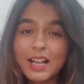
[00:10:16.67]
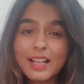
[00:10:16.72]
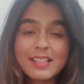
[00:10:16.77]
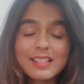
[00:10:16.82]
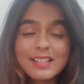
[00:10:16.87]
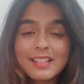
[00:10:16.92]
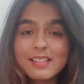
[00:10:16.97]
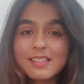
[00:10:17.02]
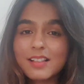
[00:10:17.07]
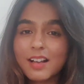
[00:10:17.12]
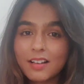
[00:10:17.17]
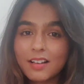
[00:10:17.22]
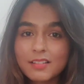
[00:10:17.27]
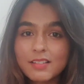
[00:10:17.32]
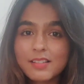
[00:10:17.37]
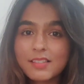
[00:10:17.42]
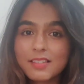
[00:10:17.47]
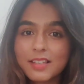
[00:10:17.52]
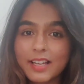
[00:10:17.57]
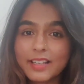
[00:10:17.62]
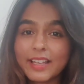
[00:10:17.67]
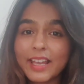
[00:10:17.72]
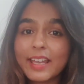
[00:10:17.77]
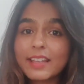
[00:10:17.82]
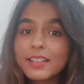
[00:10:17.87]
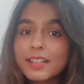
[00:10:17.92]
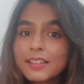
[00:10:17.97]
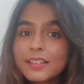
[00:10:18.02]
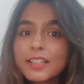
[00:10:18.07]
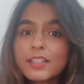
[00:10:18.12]
Guys, let's understand,
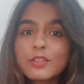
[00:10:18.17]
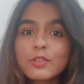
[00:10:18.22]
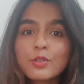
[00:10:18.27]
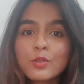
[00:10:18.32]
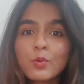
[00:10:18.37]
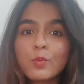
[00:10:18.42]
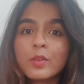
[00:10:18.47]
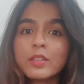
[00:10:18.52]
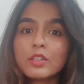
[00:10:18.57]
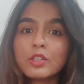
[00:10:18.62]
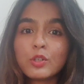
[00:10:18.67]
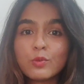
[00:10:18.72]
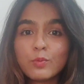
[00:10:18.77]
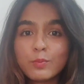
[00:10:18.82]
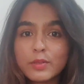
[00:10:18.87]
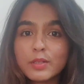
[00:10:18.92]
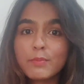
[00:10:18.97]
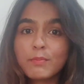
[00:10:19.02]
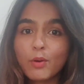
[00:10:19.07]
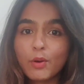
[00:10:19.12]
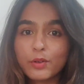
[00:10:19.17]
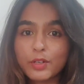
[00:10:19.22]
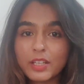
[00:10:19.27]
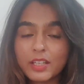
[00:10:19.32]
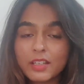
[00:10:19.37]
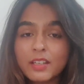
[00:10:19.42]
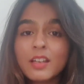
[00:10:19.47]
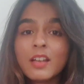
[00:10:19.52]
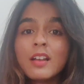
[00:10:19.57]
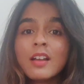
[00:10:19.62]
anything to do with human
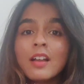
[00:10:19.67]
body